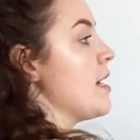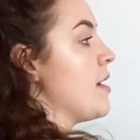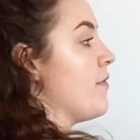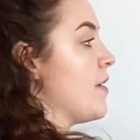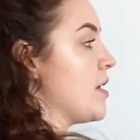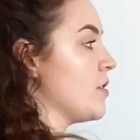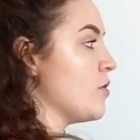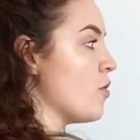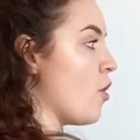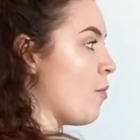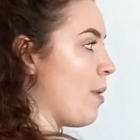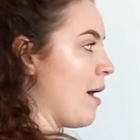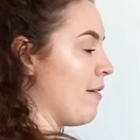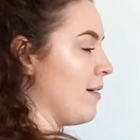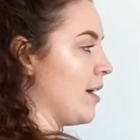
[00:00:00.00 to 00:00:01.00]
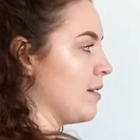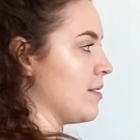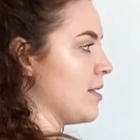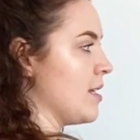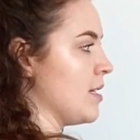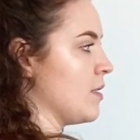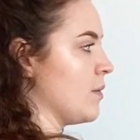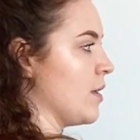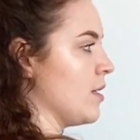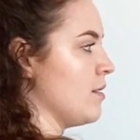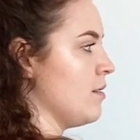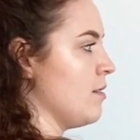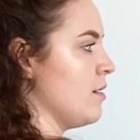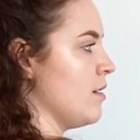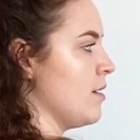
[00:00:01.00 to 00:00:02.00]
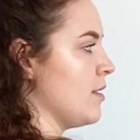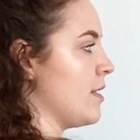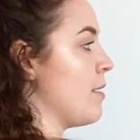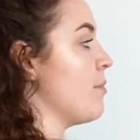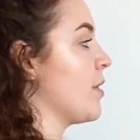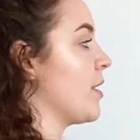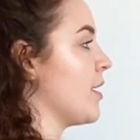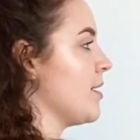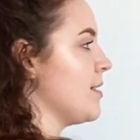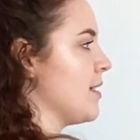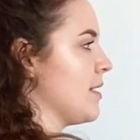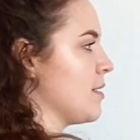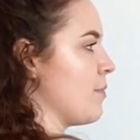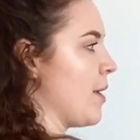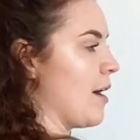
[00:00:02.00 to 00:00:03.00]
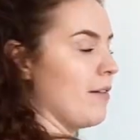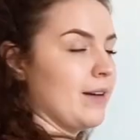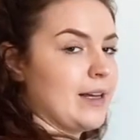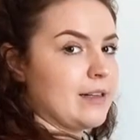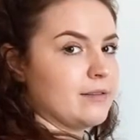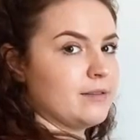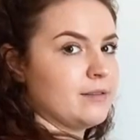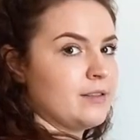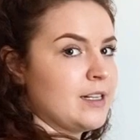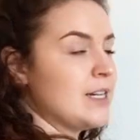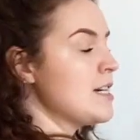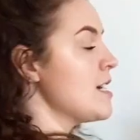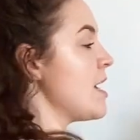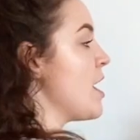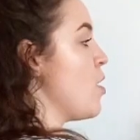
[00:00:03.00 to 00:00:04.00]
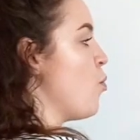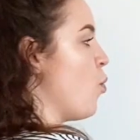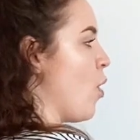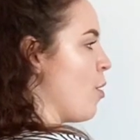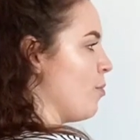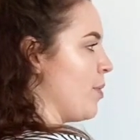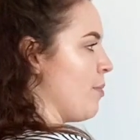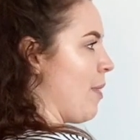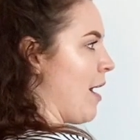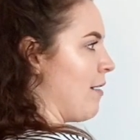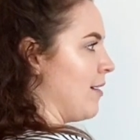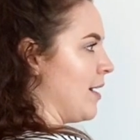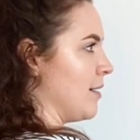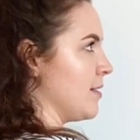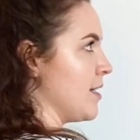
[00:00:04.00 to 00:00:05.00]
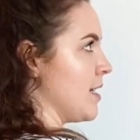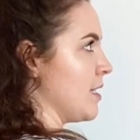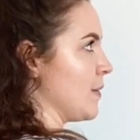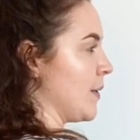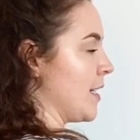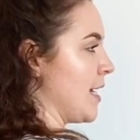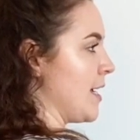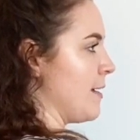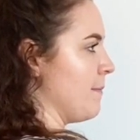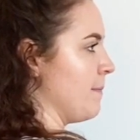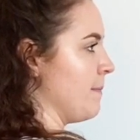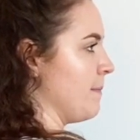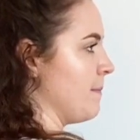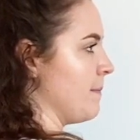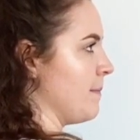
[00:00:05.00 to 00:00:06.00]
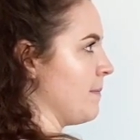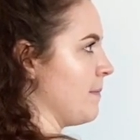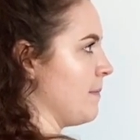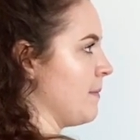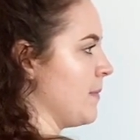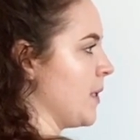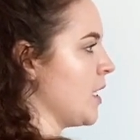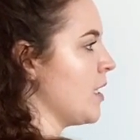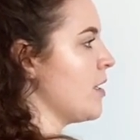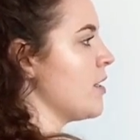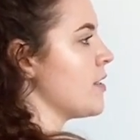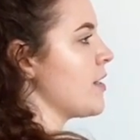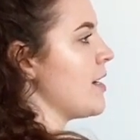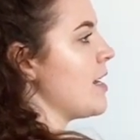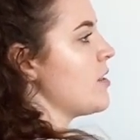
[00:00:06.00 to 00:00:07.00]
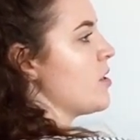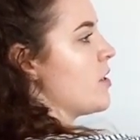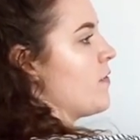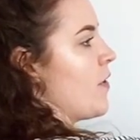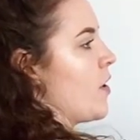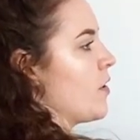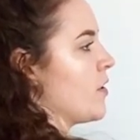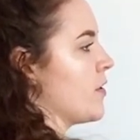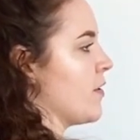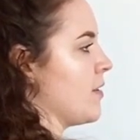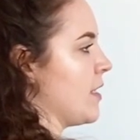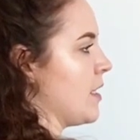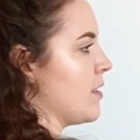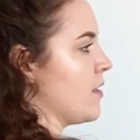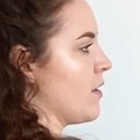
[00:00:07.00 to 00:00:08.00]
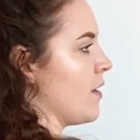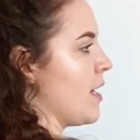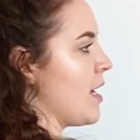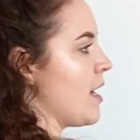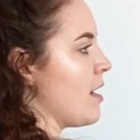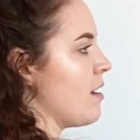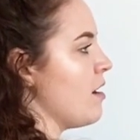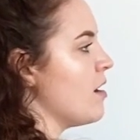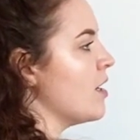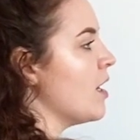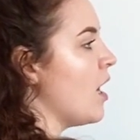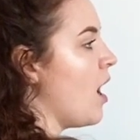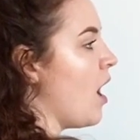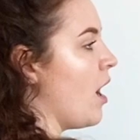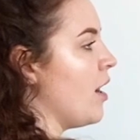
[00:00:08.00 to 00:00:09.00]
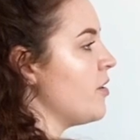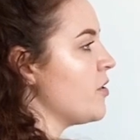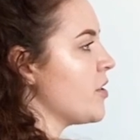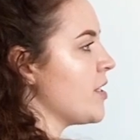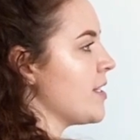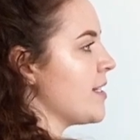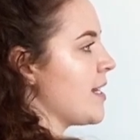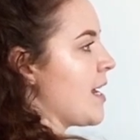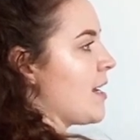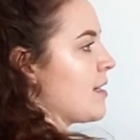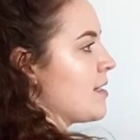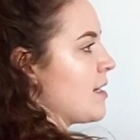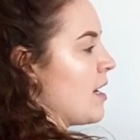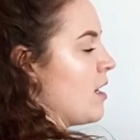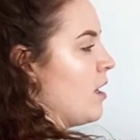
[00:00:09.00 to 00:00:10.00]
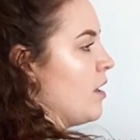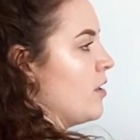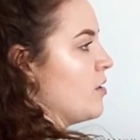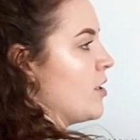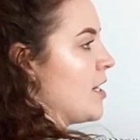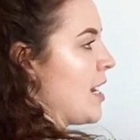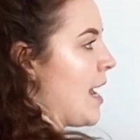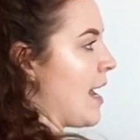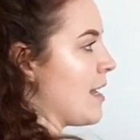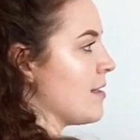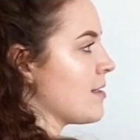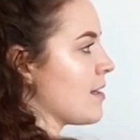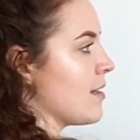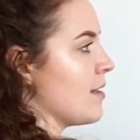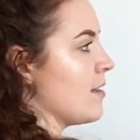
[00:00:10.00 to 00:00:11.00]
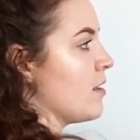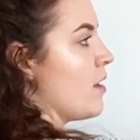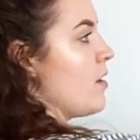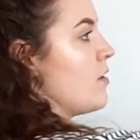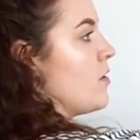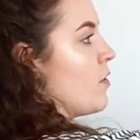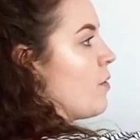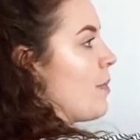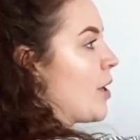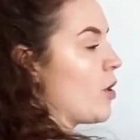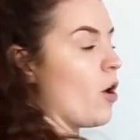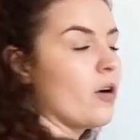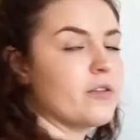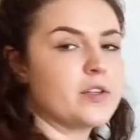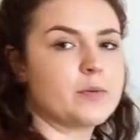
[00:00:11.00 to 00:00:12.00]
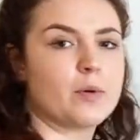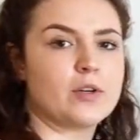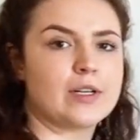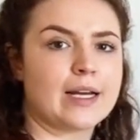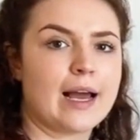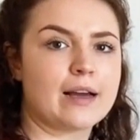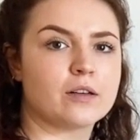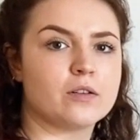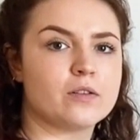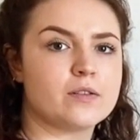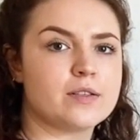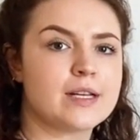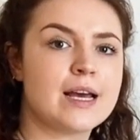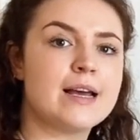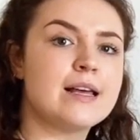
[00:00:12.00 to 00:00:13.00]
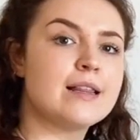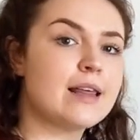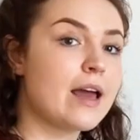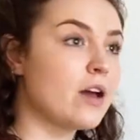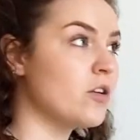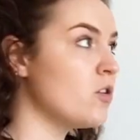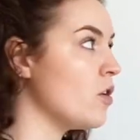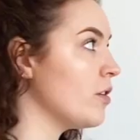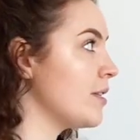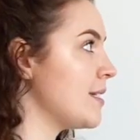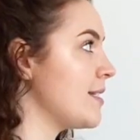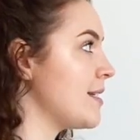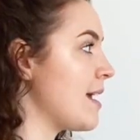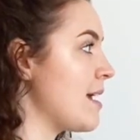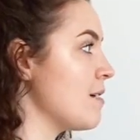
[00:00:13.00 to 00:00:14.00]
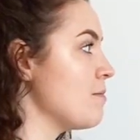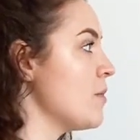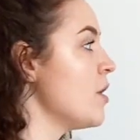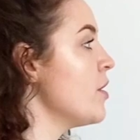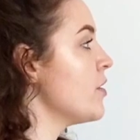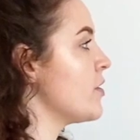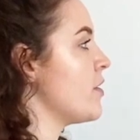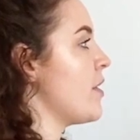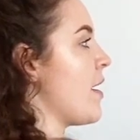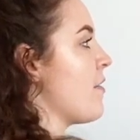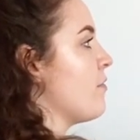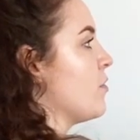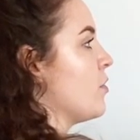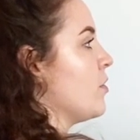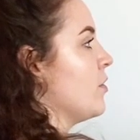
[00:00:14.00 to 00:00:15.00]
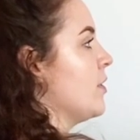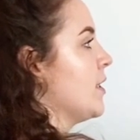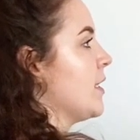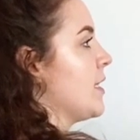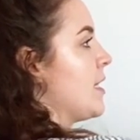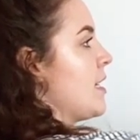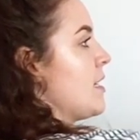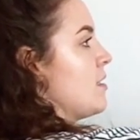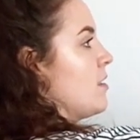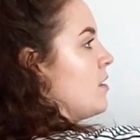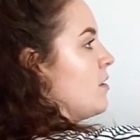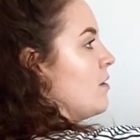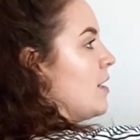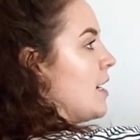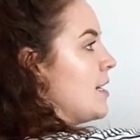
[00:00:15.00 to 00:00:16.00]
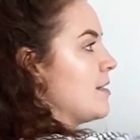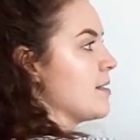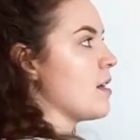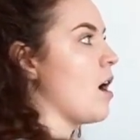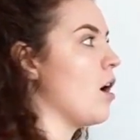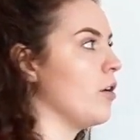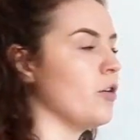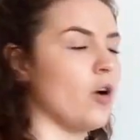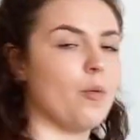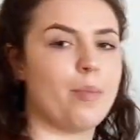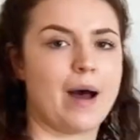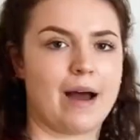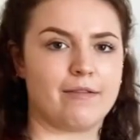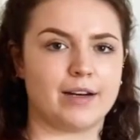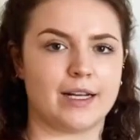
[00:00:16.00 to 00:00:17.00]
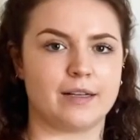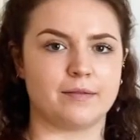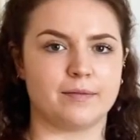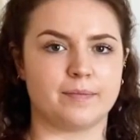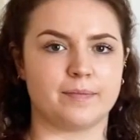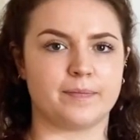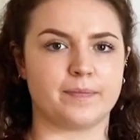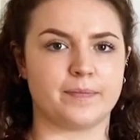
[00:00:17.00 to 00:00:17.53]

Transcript: If it is not parallel to this one, then because these are parallel, it won't be parallel to this one here. So let's just focus on these two here. 106 and 108, those two are my corresponding angles. They are not the same, so therefore these two lines are not parallel.